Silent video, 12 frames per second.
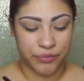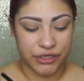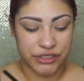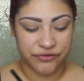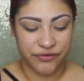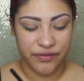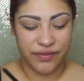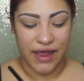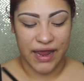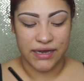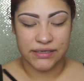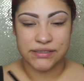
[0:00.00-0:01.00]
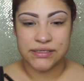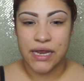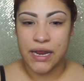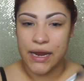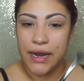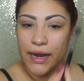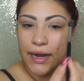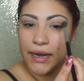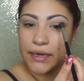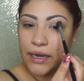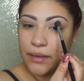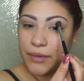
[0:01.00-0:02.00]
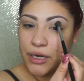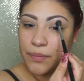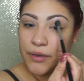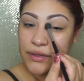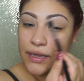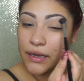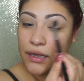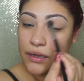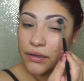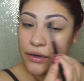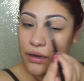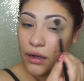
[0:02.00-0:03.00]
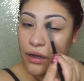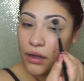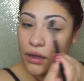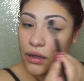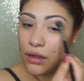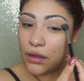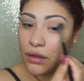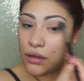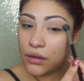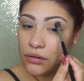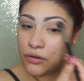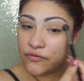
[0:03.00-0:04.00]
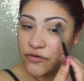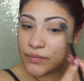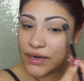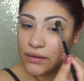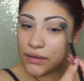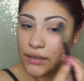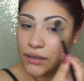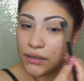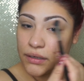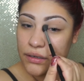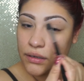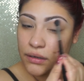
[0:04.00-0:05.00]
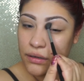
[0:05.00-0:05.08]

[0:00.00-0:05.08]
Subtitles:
brush for that. And I'm going to put that color all over my lid.